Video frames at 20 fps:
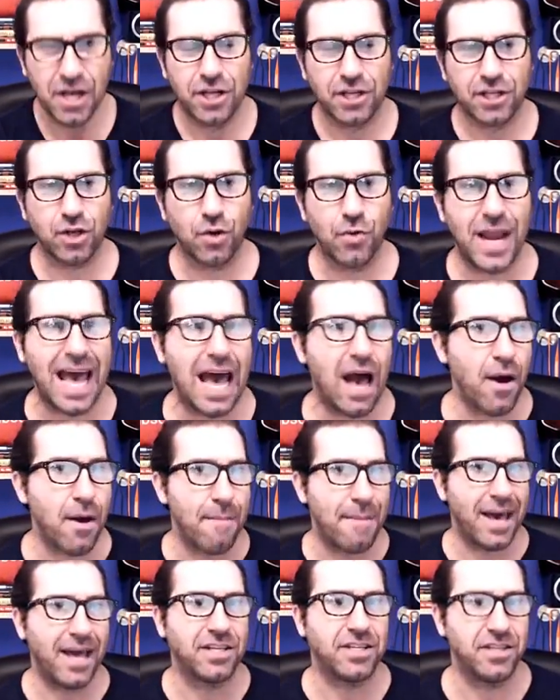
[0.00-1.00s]
So now
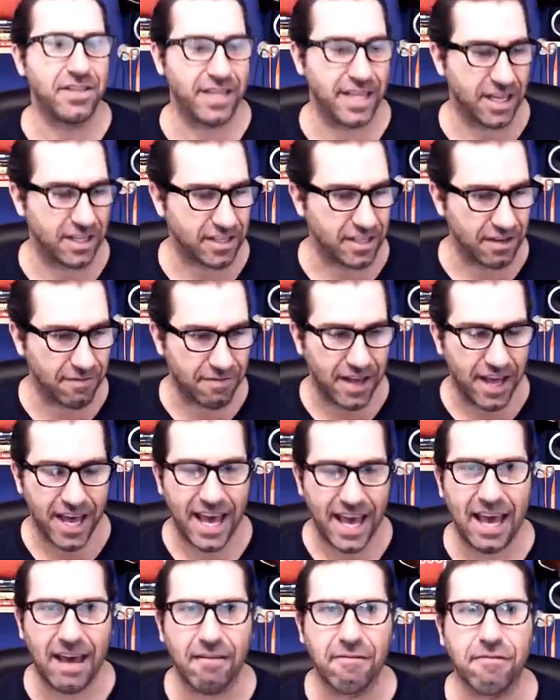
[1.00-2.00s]
imagine this: if
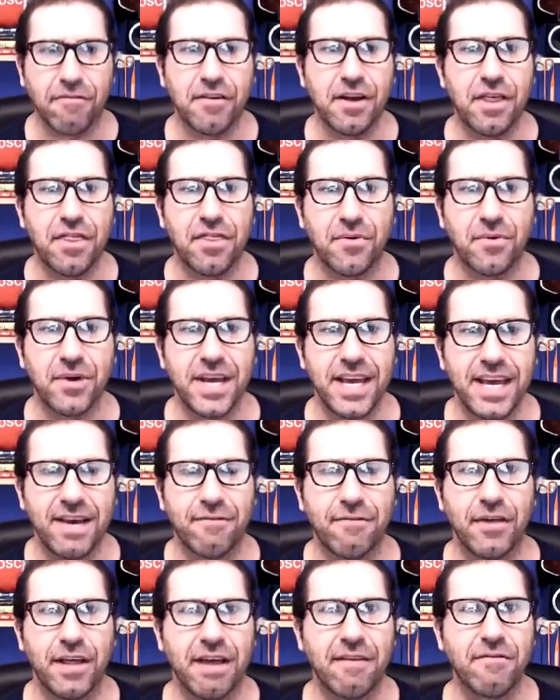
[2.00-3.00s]

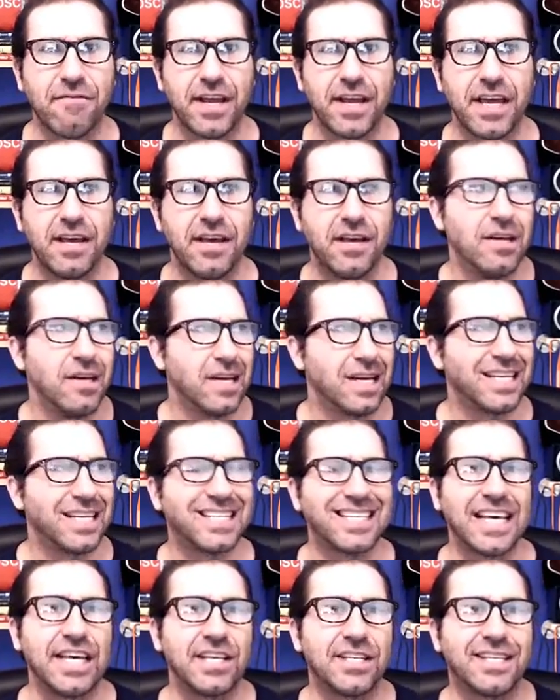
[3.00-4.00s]
let's
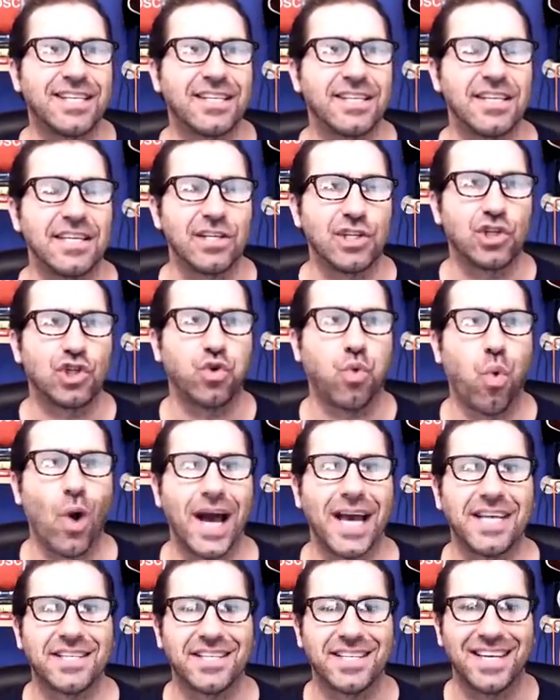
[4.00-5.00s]
say
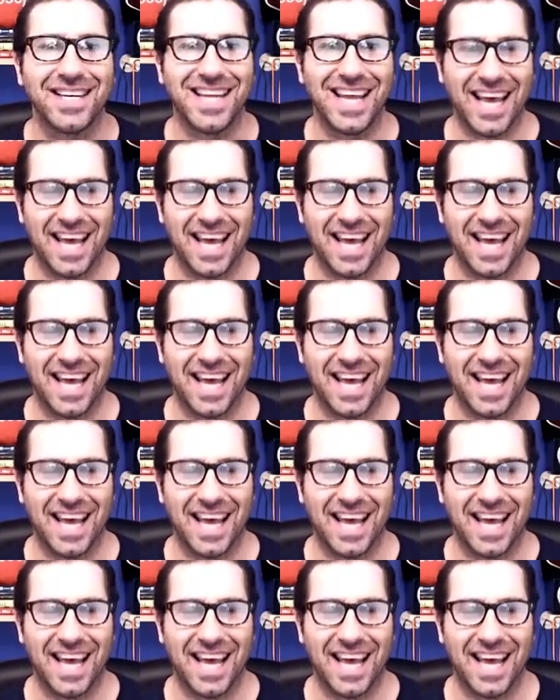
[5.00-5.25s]
twice a